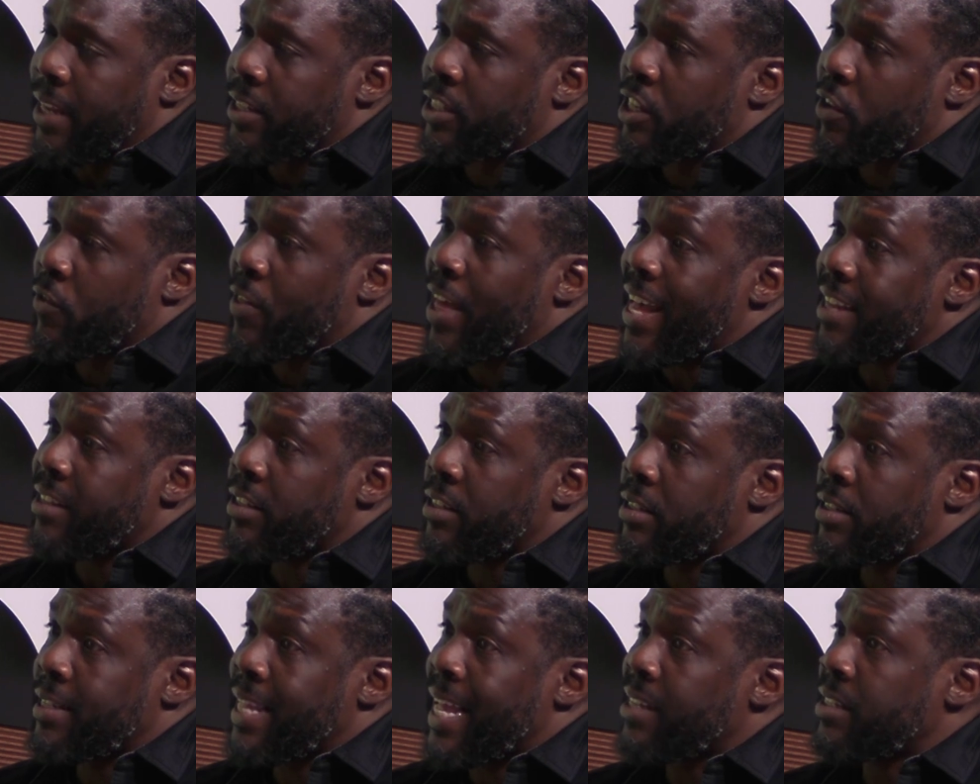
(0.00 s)
So
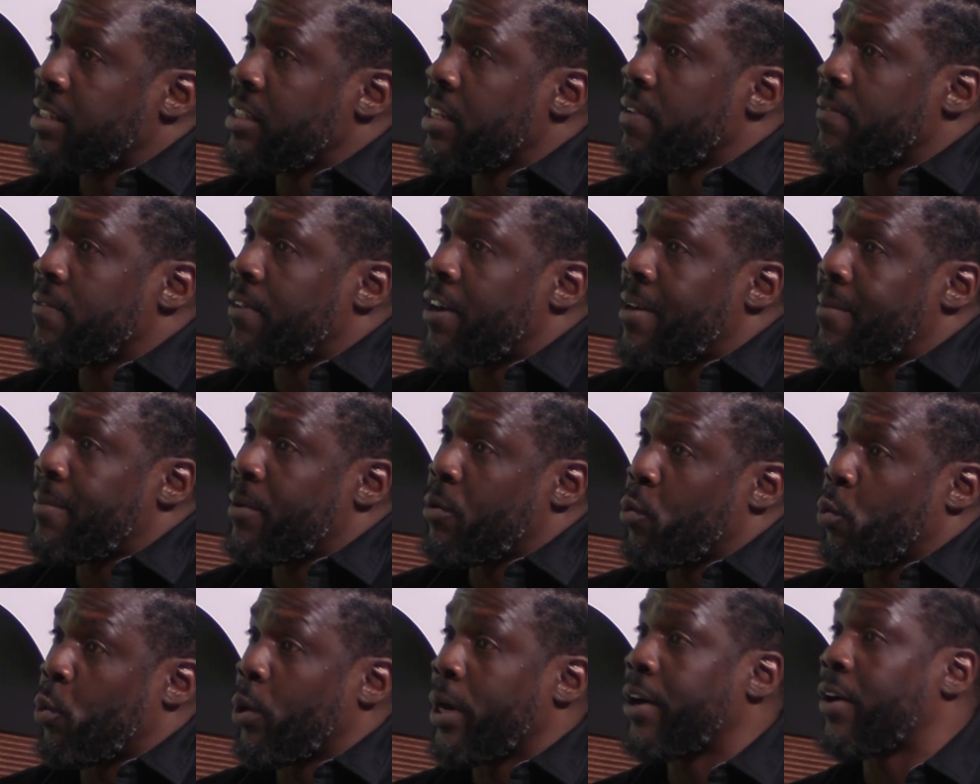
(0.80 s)
that's the
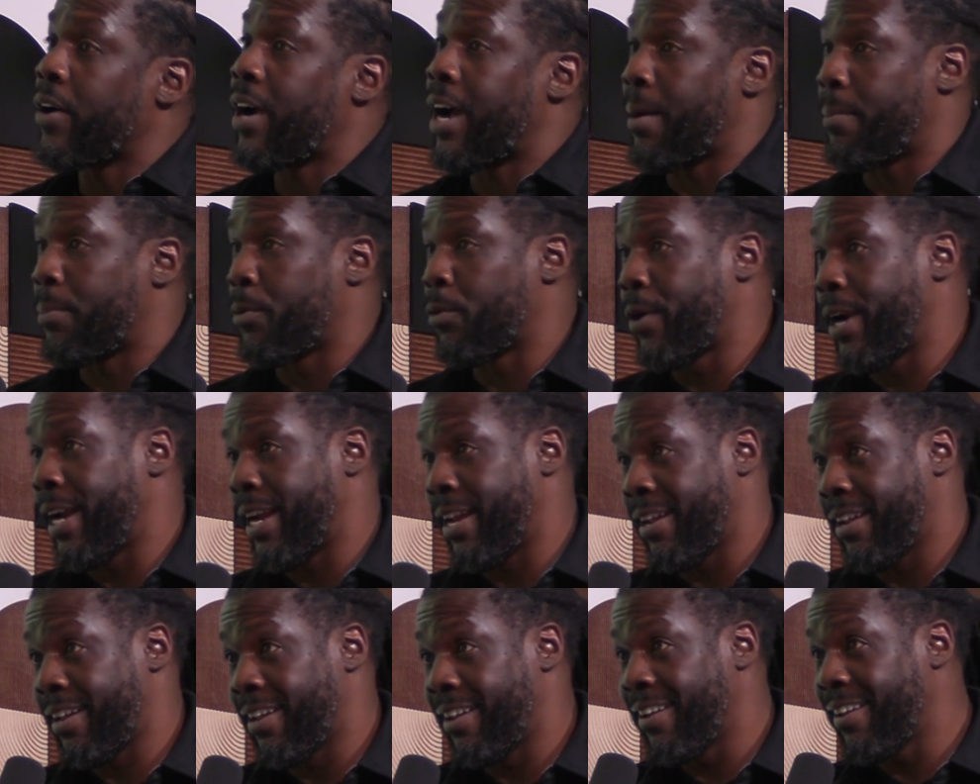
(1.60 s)
environment we're
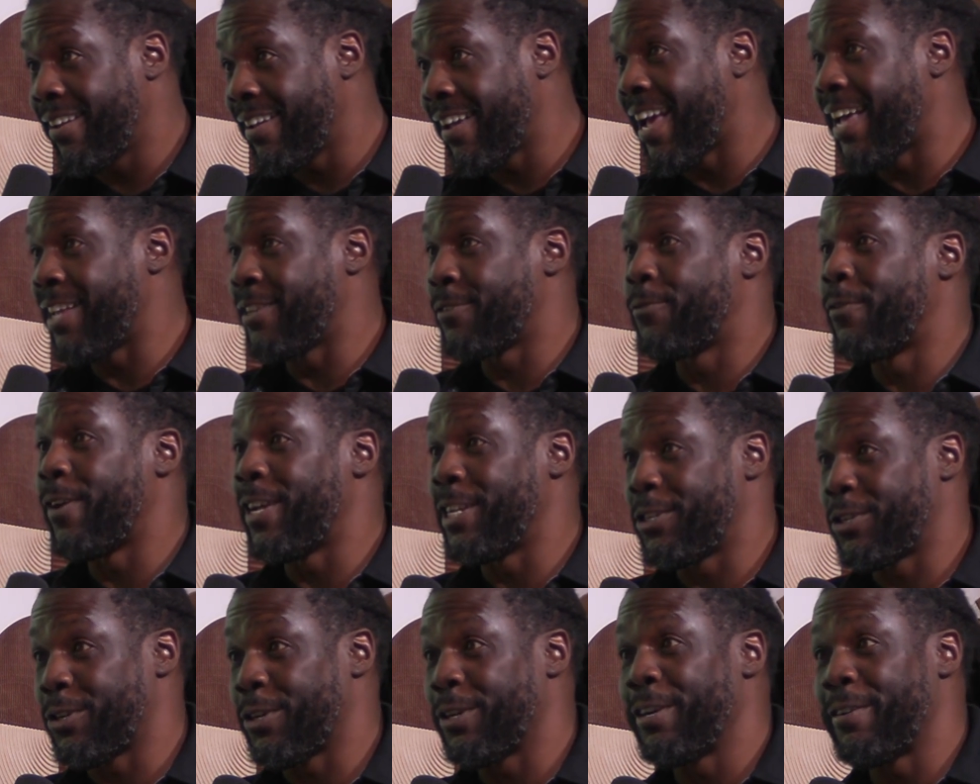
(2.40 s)
operating in as
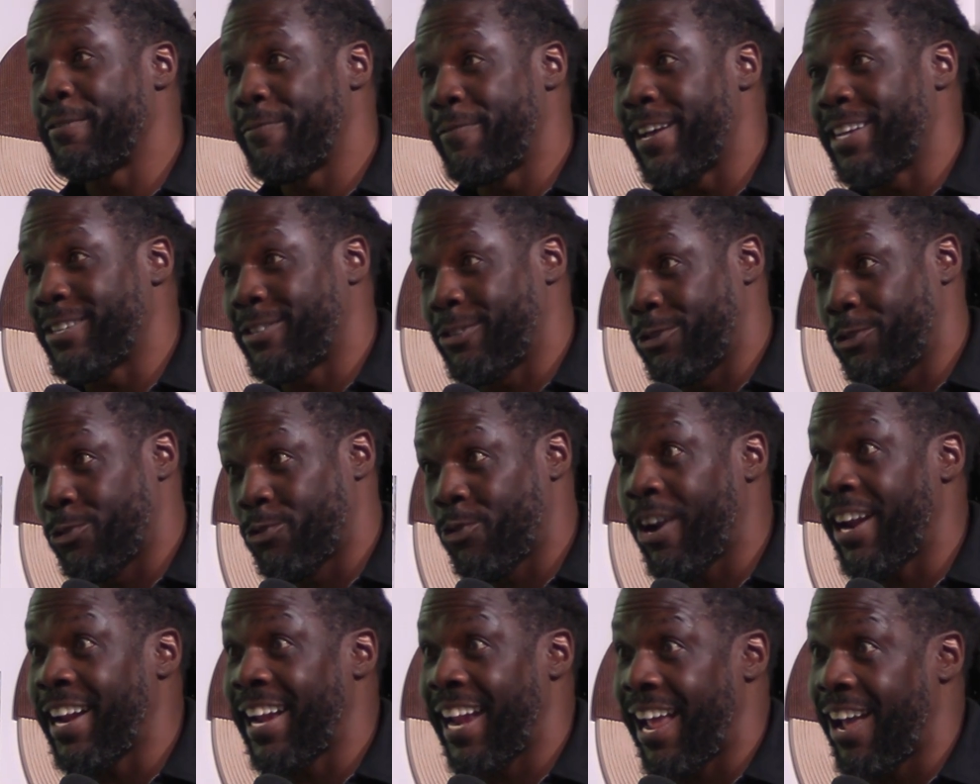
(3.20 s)
venture investors
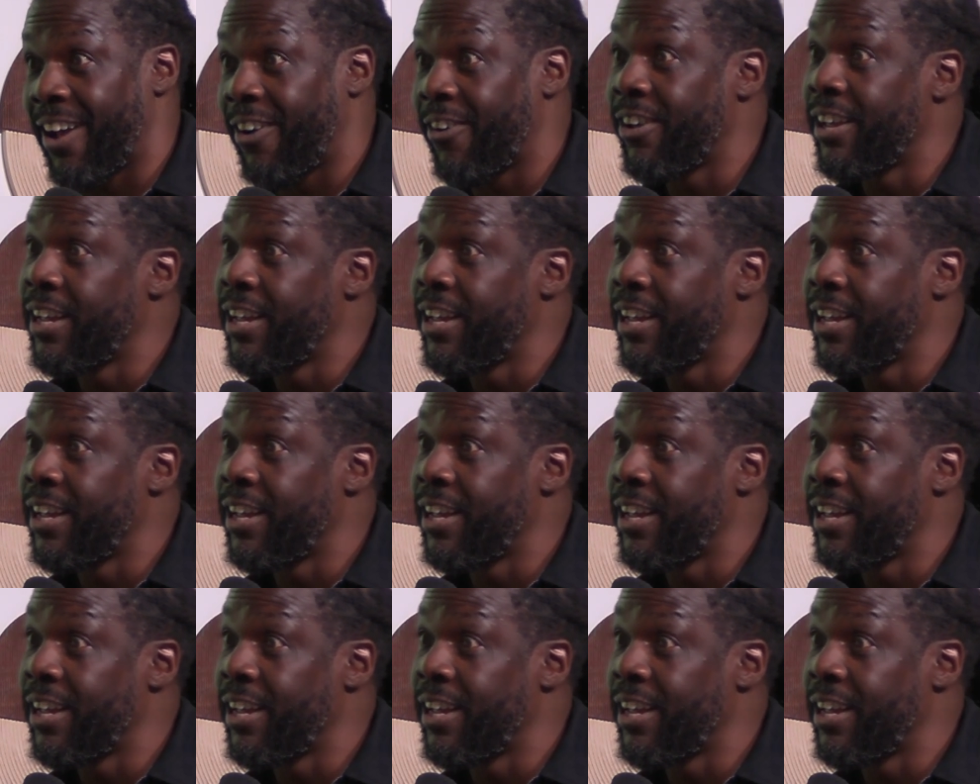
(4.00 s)
right now.